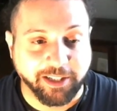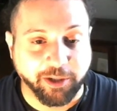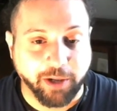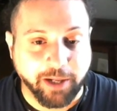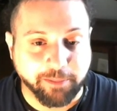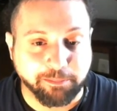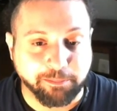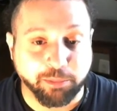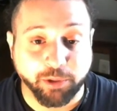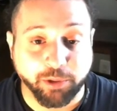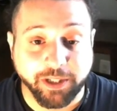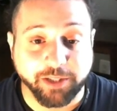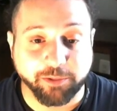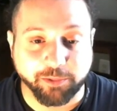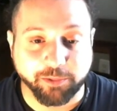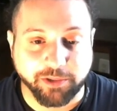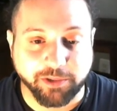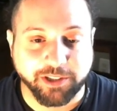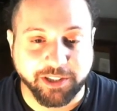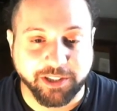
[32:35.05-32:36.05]
and print
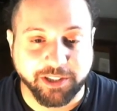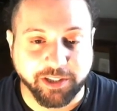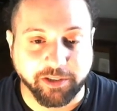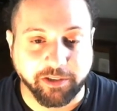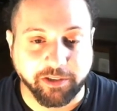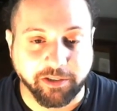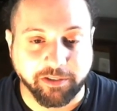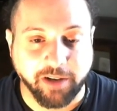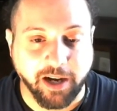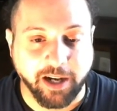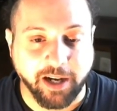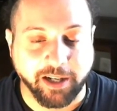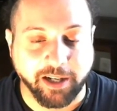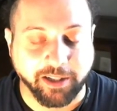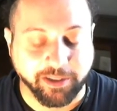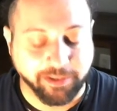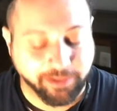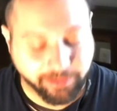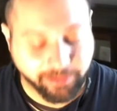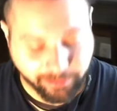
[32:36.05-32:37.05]
was still alive.
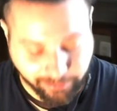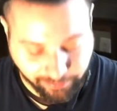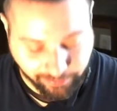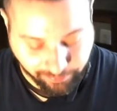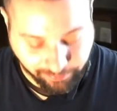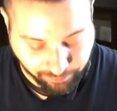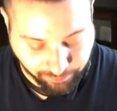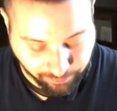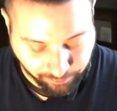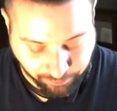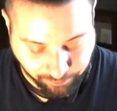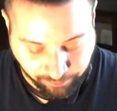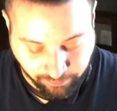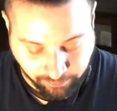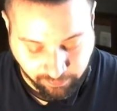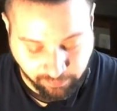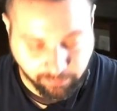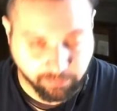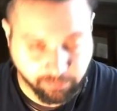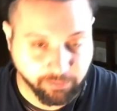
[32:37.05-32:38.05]

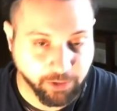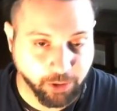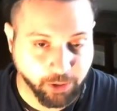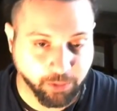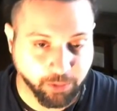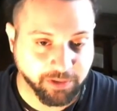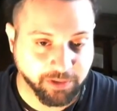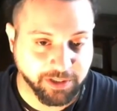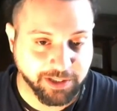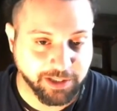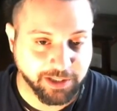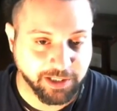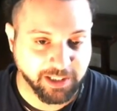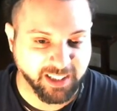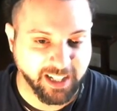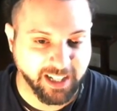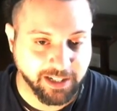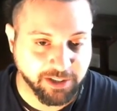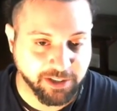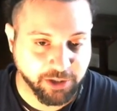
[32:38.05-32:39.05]
You don't really see
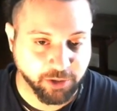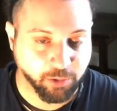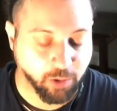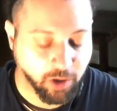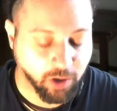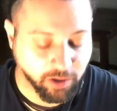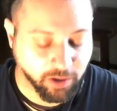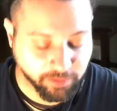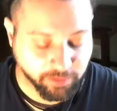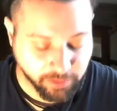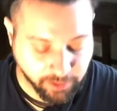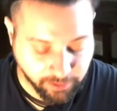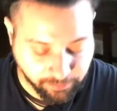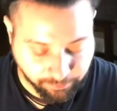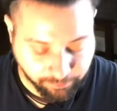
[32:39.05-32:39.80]
that too often.